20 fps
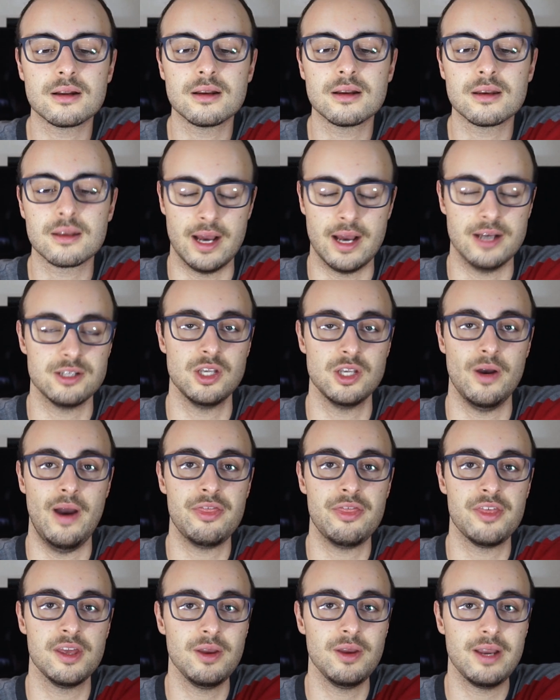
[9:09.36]
No, so I
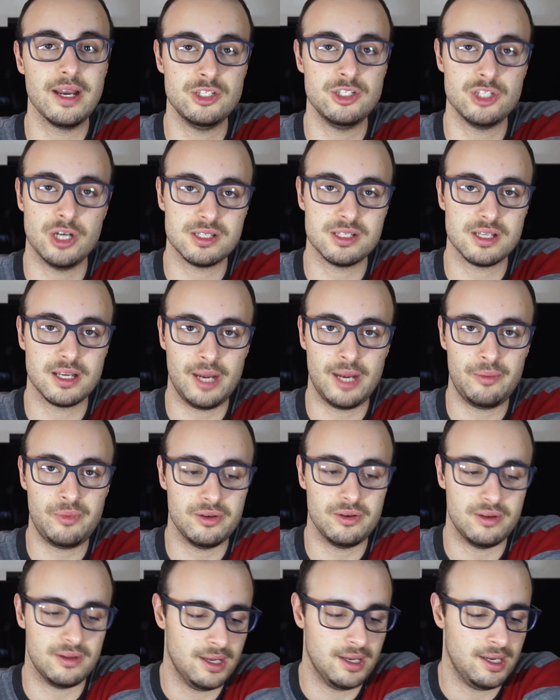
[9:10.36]
think you can charge the
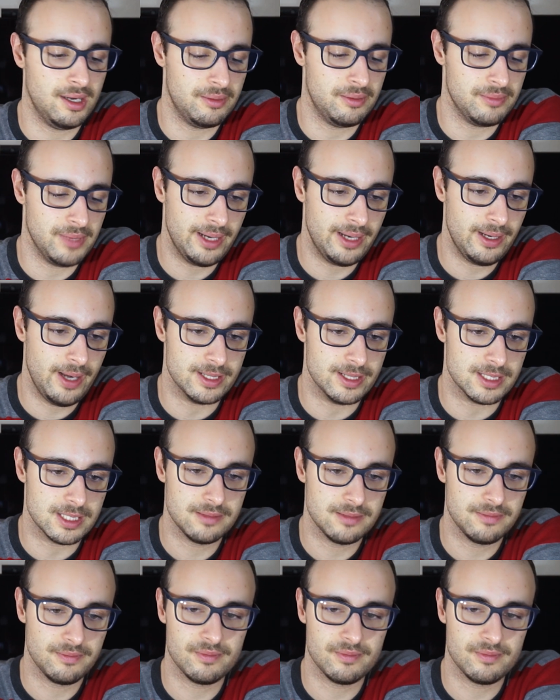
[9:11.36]
camera like this.